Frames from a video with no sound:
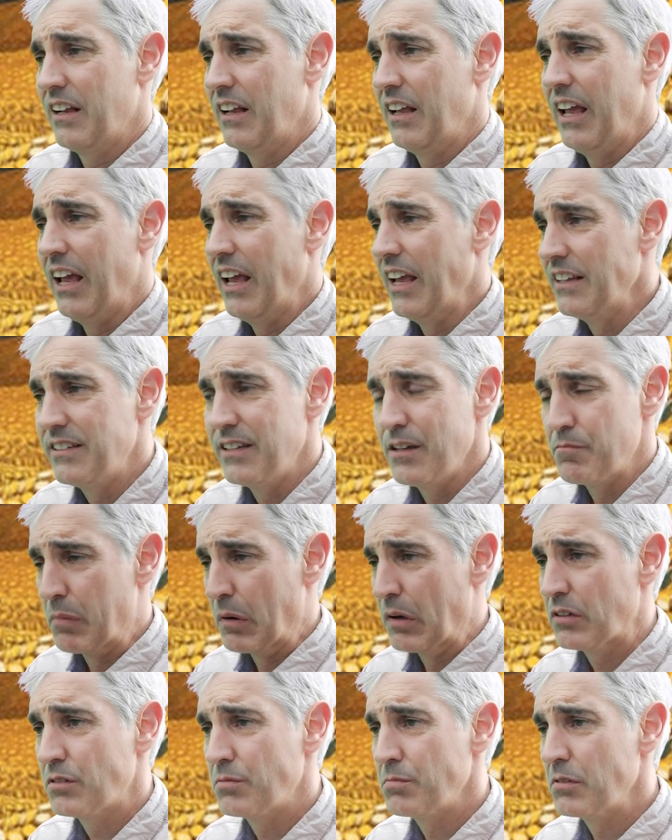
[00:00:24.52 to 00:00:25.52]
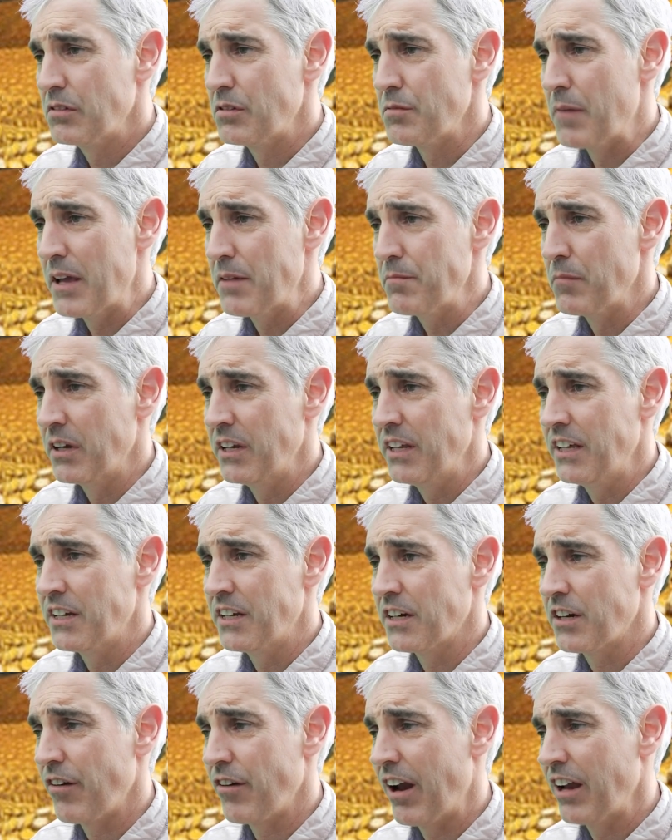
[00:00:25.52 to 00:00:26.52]
Is it possible to make money in
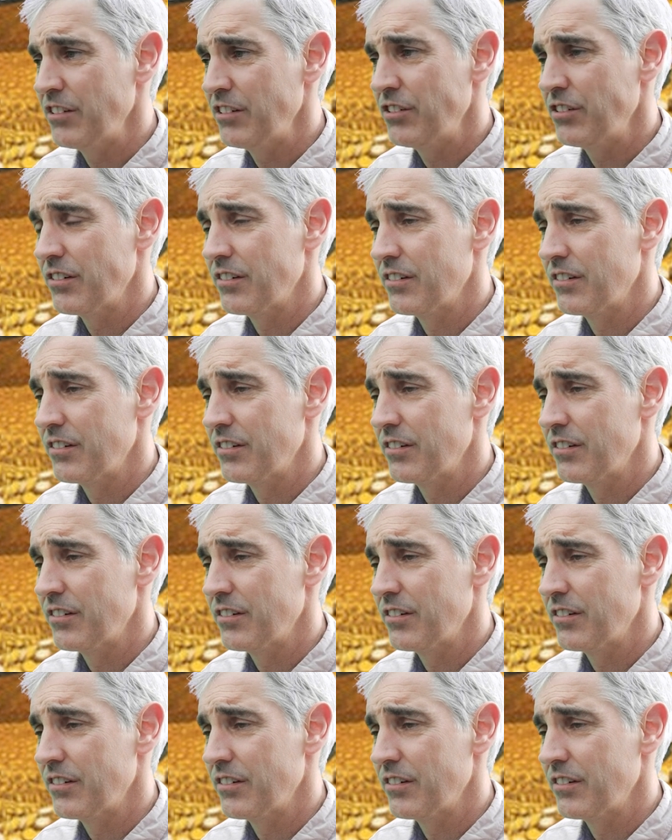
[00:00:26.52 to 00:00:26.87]
a crash?